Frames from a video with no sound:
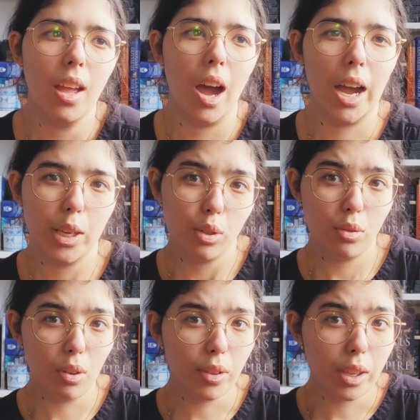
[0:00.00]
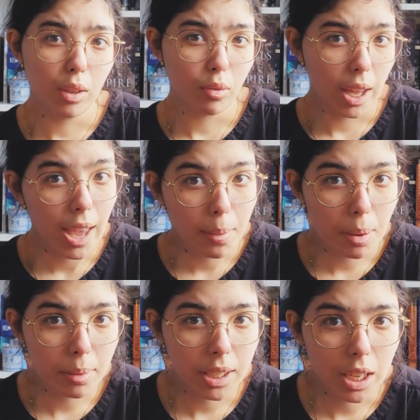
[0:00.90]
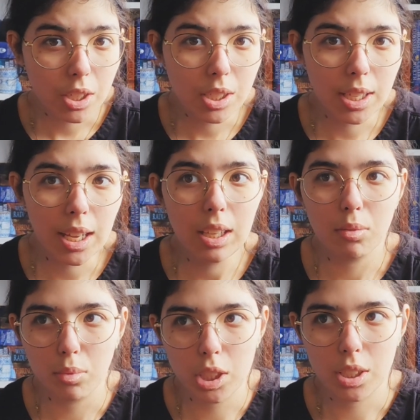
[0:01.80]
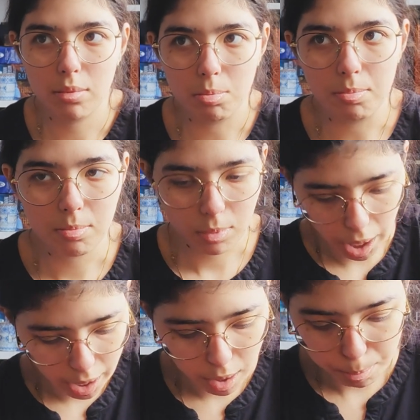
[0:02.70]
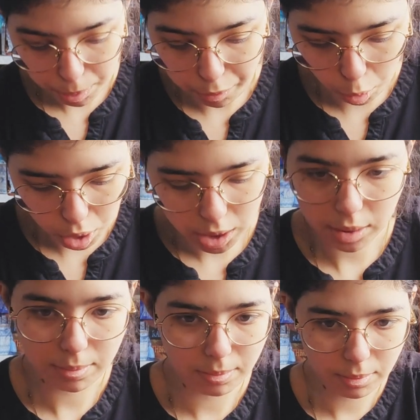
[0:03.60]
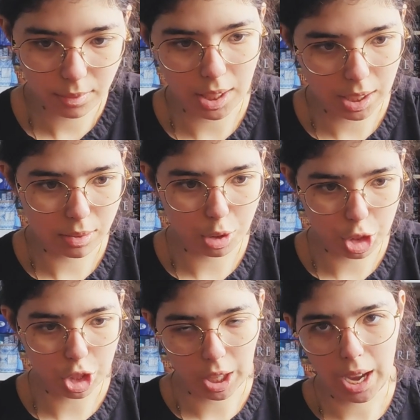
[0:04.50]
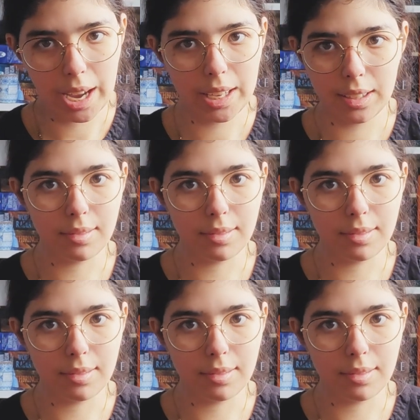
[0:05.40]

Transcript: I do know the UK publication date, which is before the July,